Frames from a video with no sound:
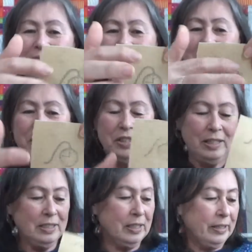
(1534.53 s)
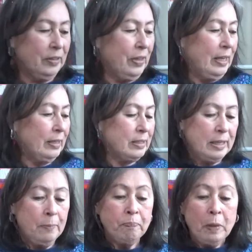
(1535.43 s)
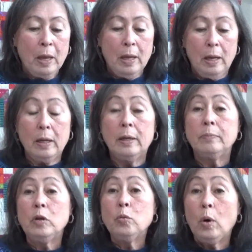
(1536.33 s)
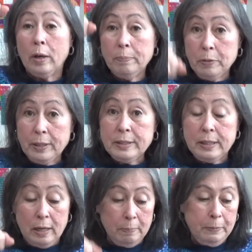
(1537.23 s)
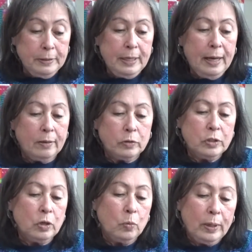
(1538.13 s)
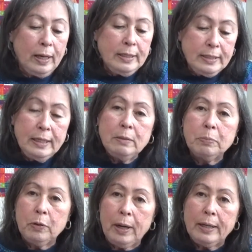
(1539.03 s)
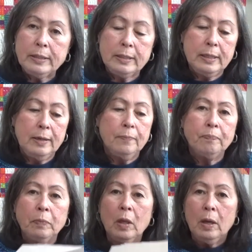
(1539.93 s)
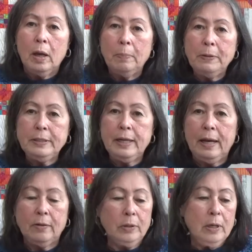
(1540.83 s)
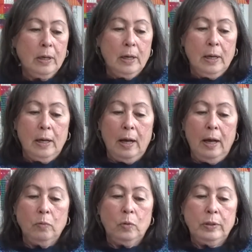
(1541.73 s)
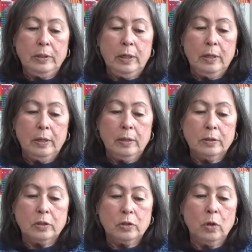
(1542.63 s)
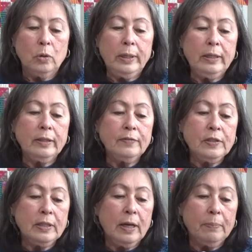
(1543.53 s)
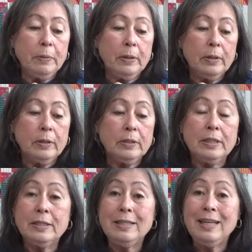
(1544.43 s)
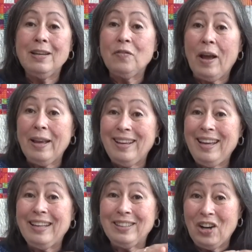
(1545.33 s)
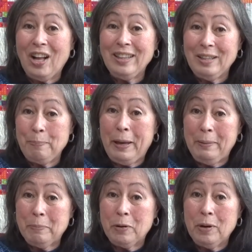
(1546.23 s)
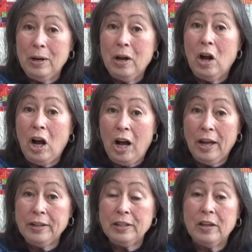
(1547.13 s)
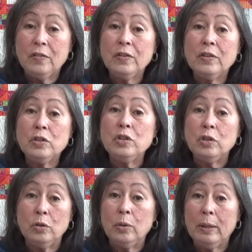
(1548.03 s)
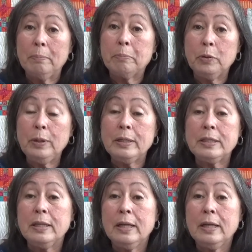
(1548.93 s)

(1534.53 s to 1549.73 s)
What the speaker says: stitch these little things. You want to press up and down. So when I did press up and down, I would slowly lift it up to see if I had gotten the paper hot enough to imprint